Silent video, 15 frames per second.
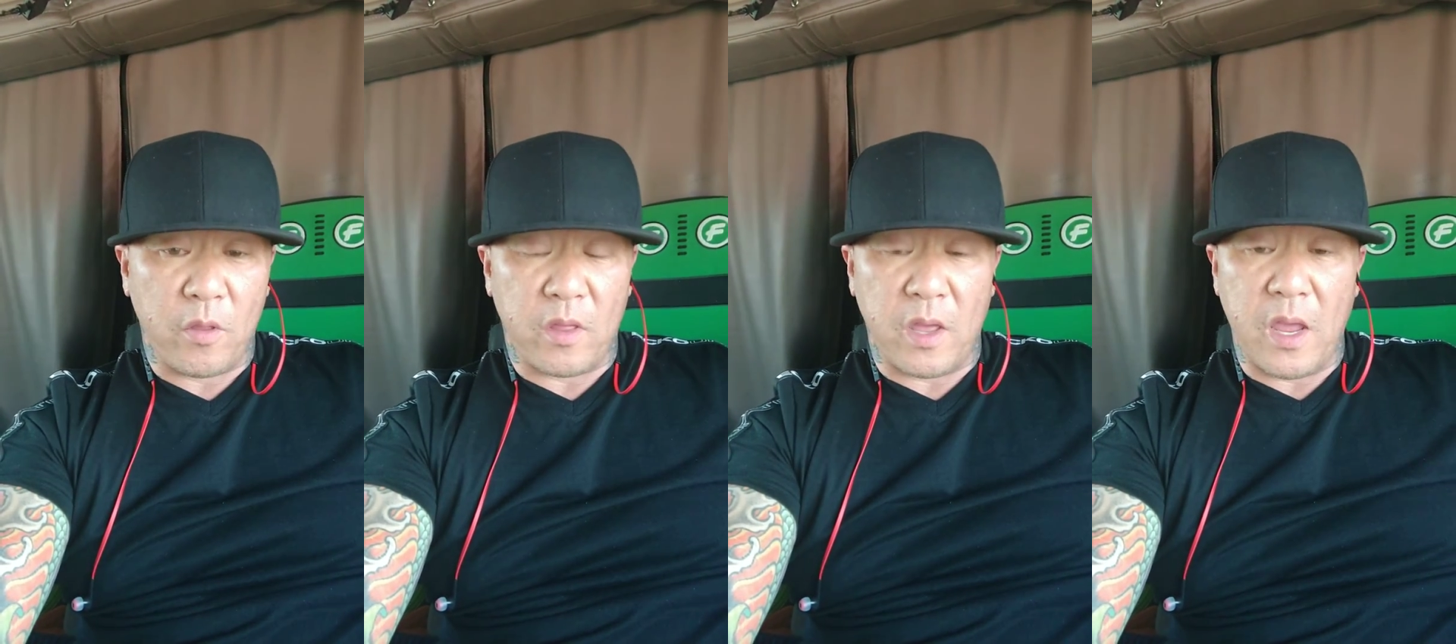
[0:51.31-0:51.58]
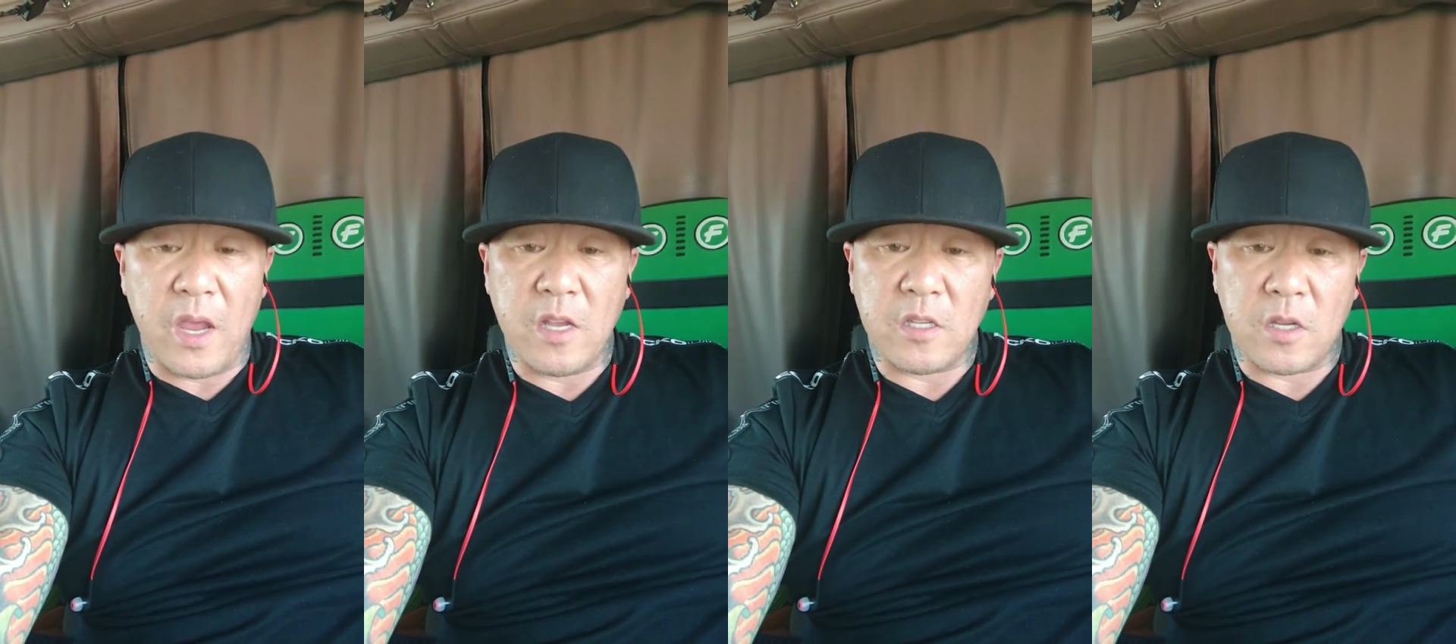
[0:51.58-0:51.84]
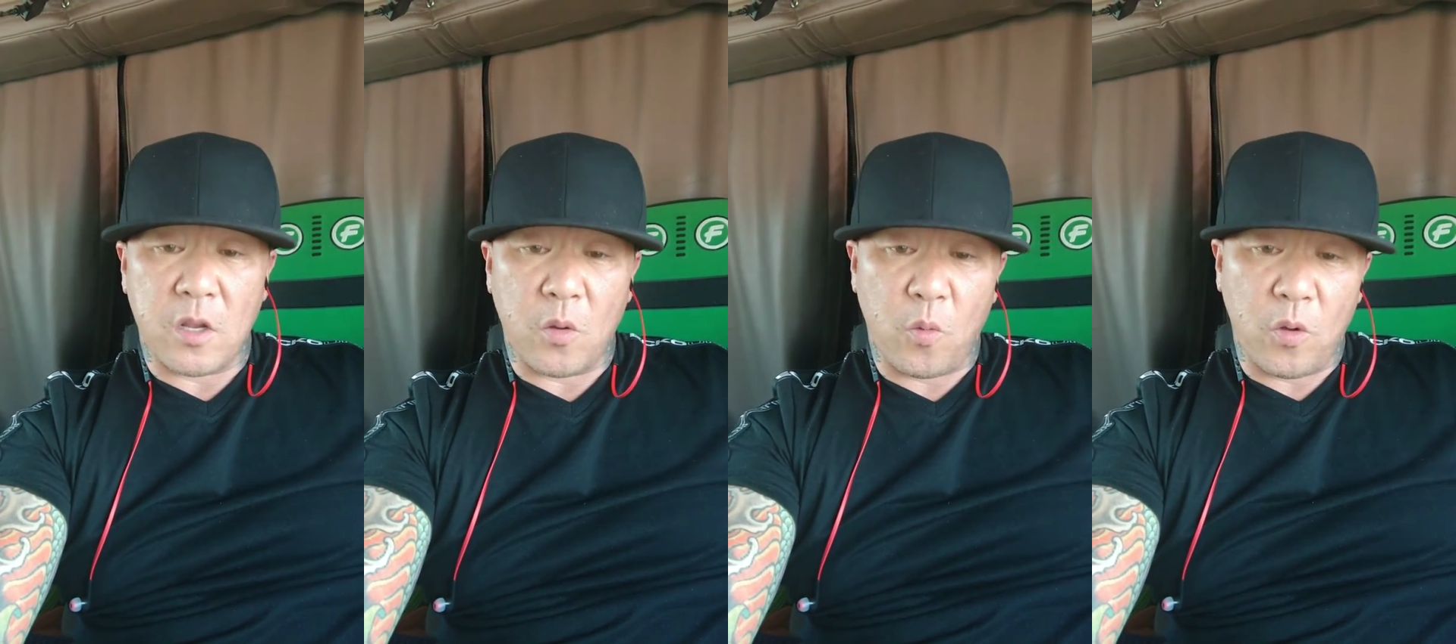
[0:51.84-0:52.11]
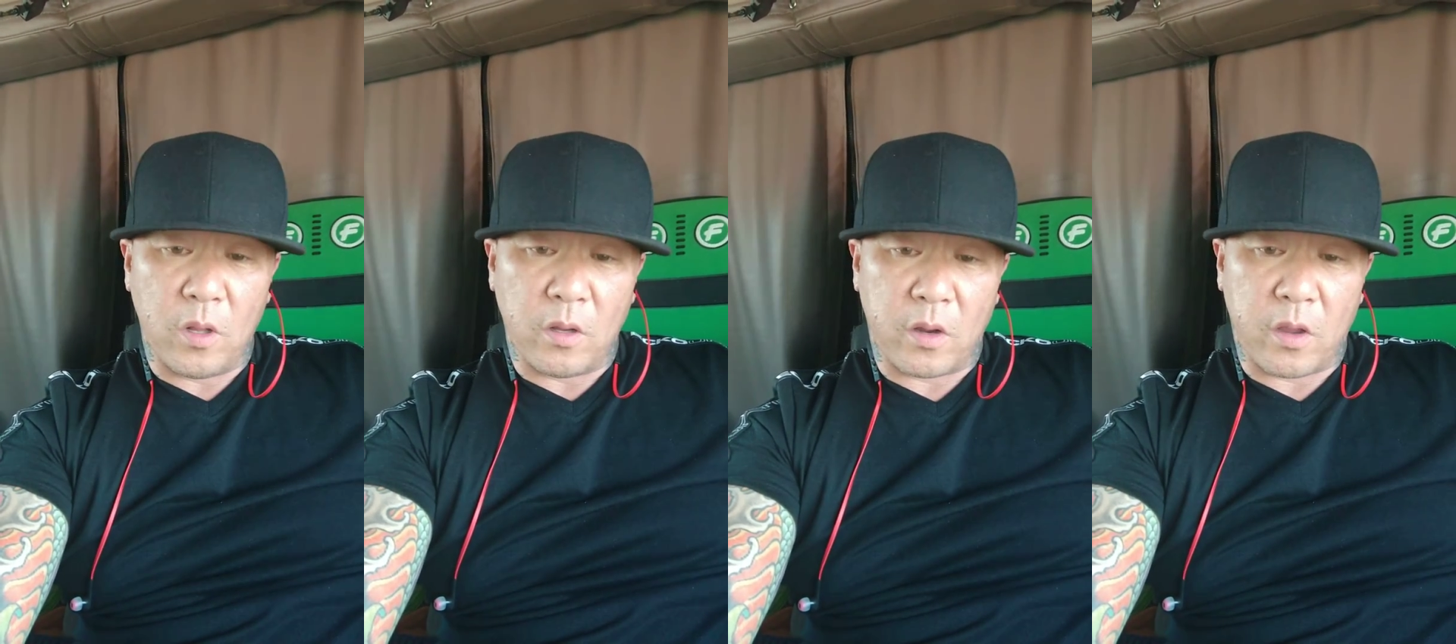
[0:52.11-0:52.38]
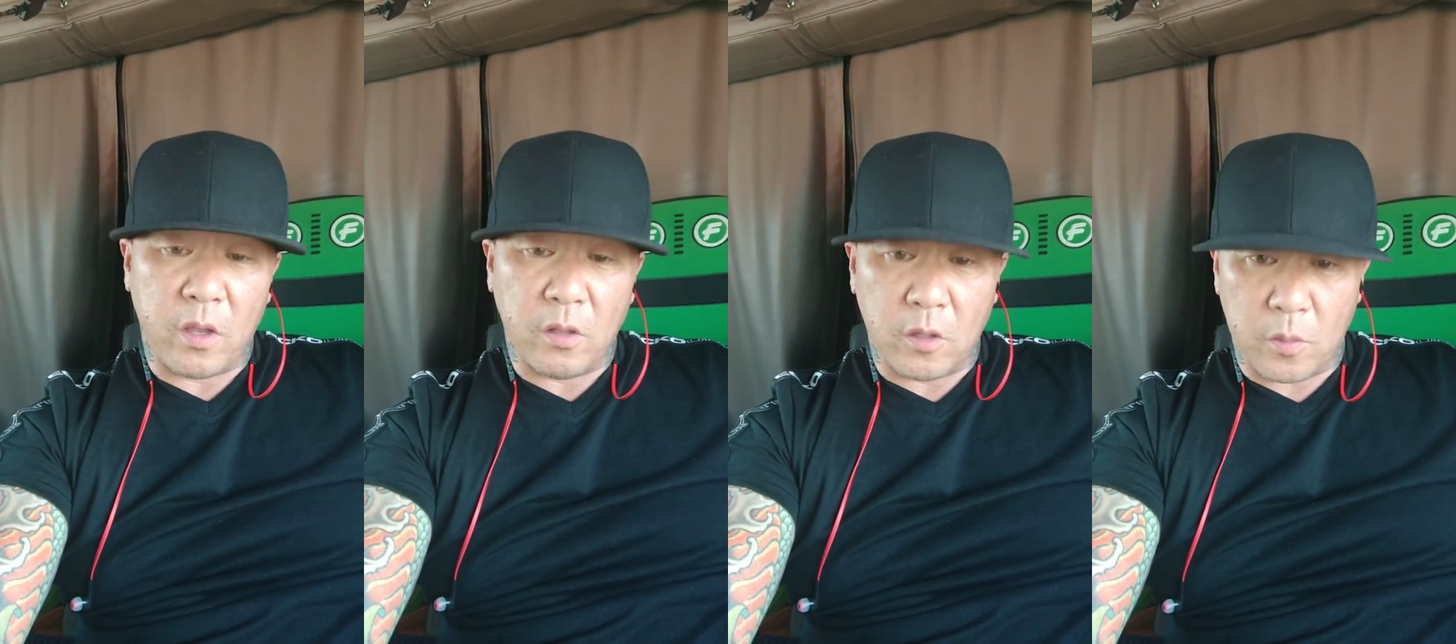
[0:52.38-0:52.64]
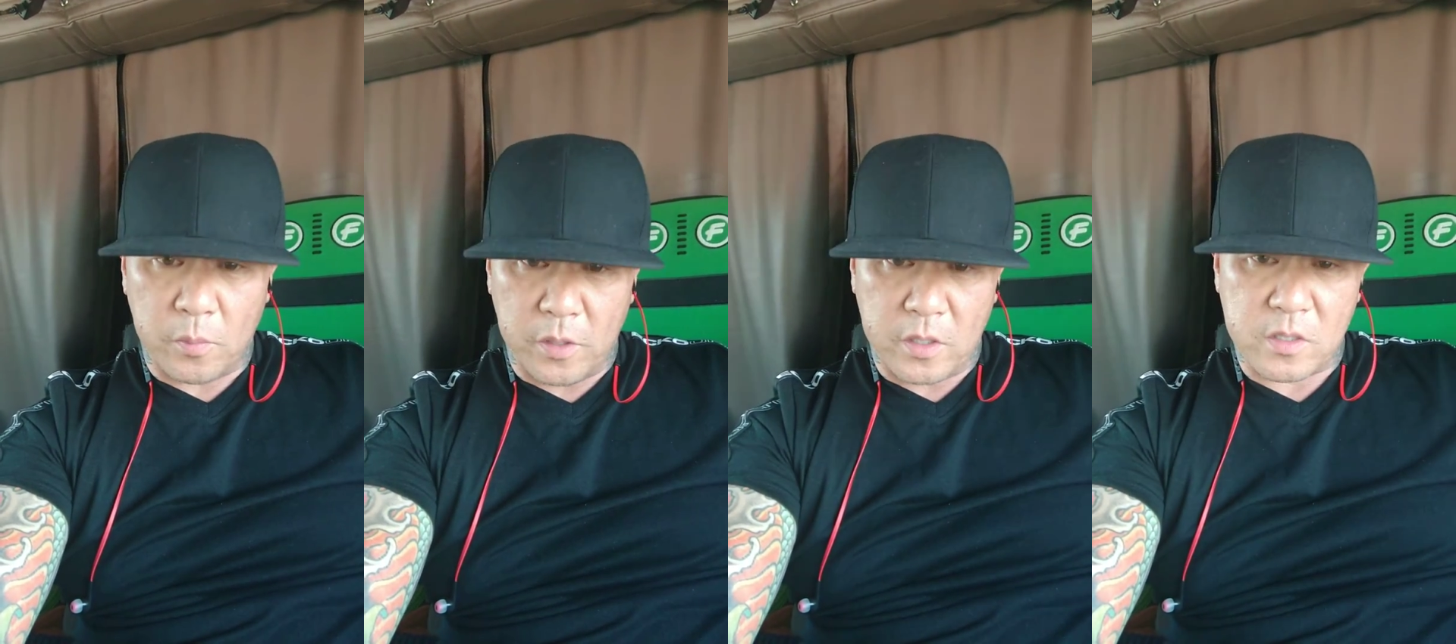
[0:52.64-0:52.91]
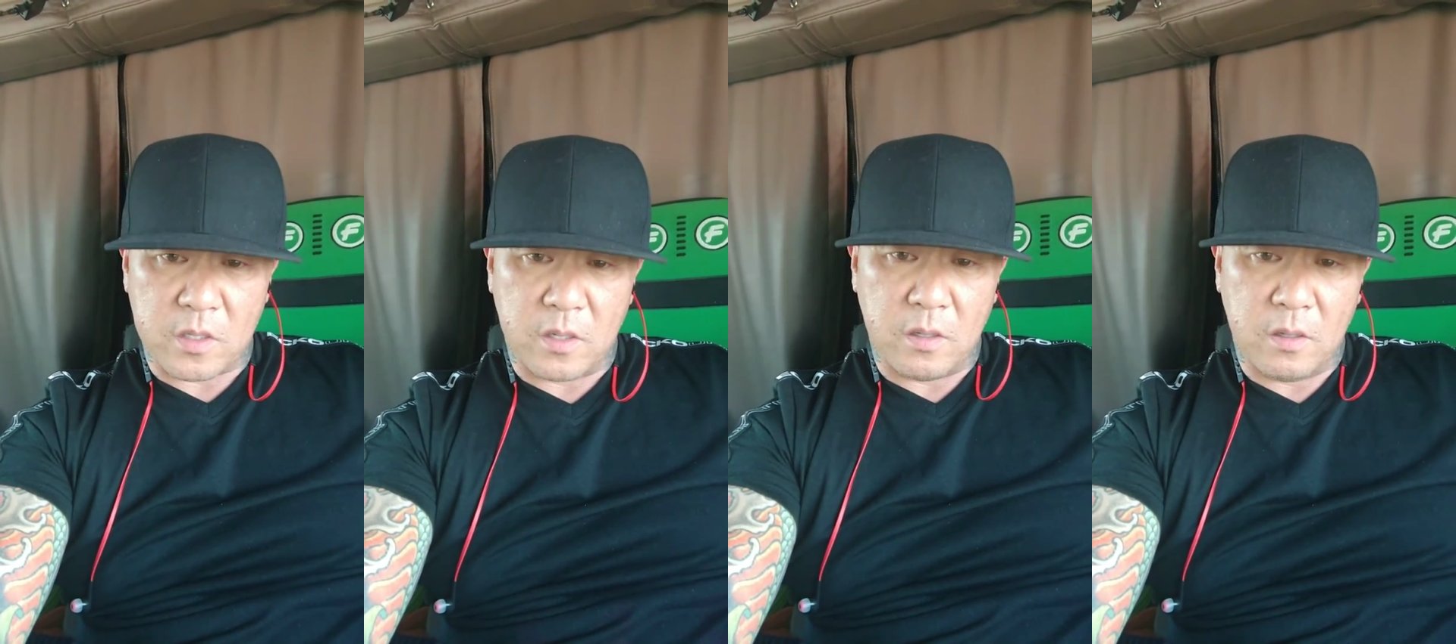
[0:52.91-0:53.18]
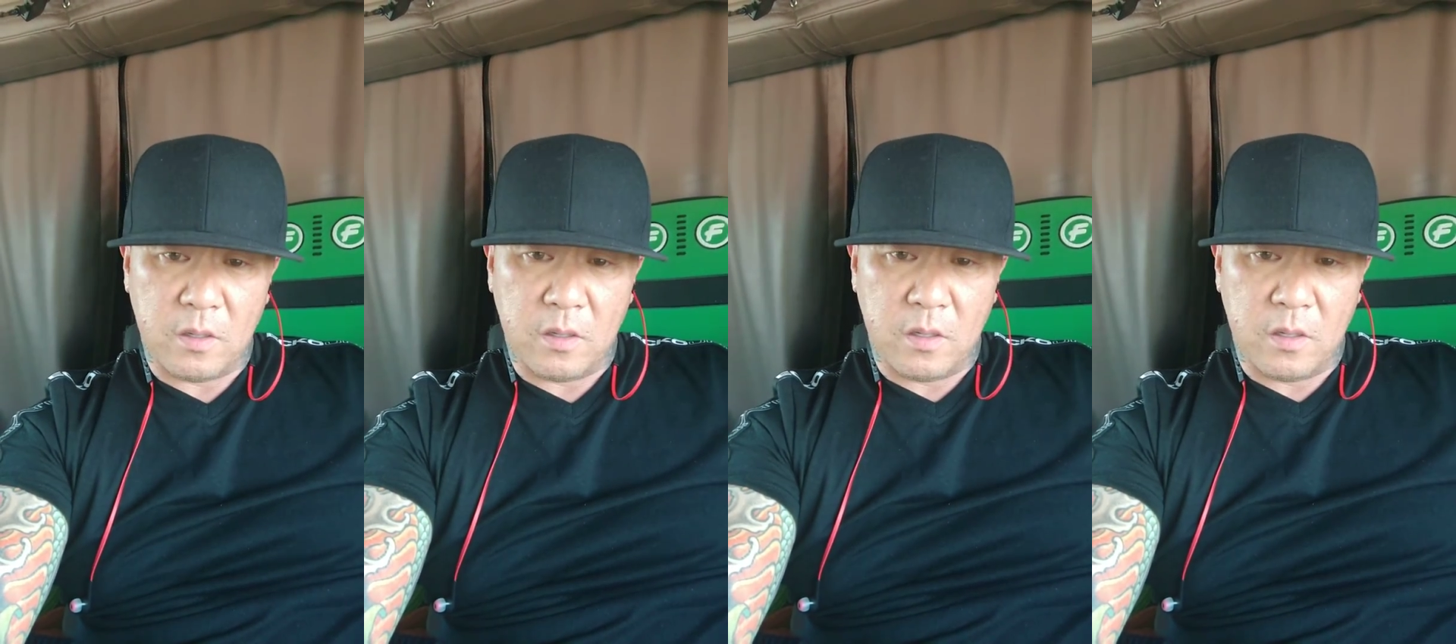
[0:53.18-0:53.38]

with an 18-wheeler killer beast.